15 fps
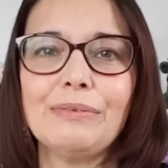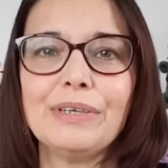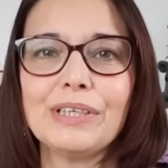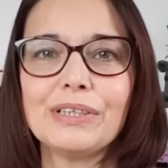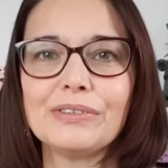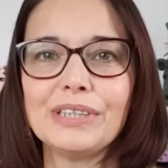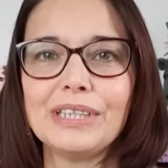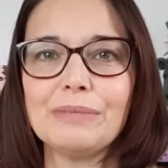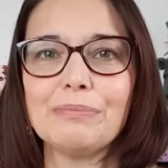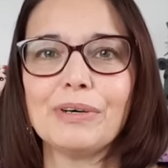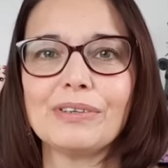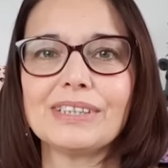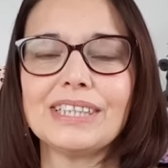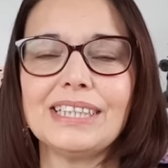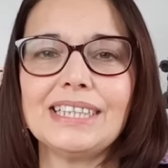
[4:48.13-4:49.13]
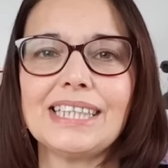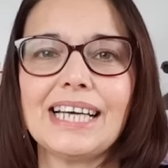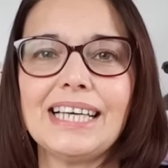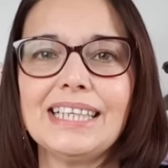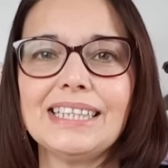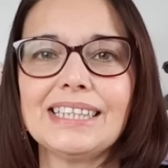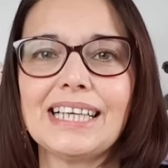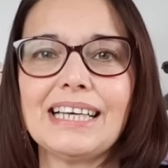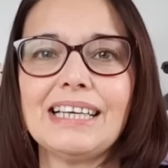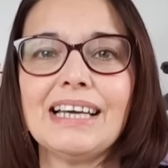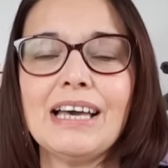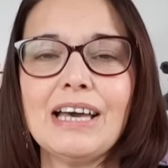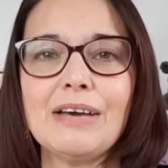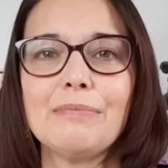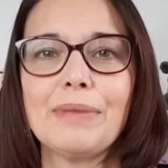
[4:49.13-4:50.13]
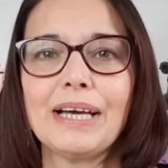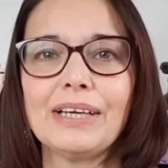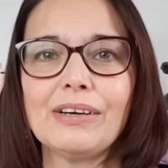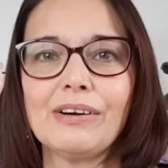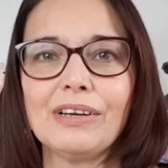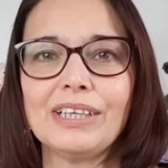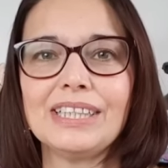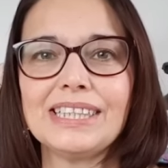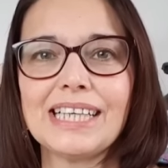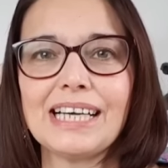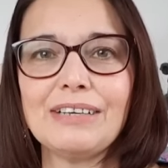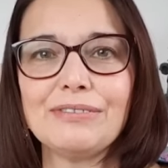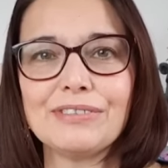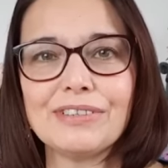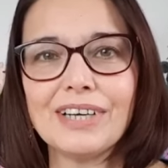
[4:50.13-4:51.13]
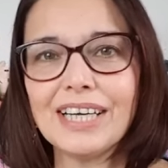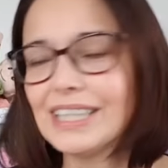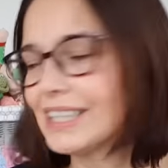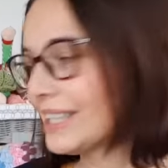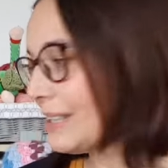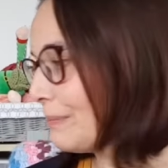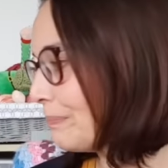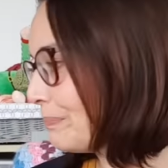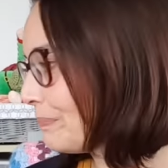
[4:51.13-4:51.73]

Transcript: We call it Boxing Day. It's a bank holiday for us.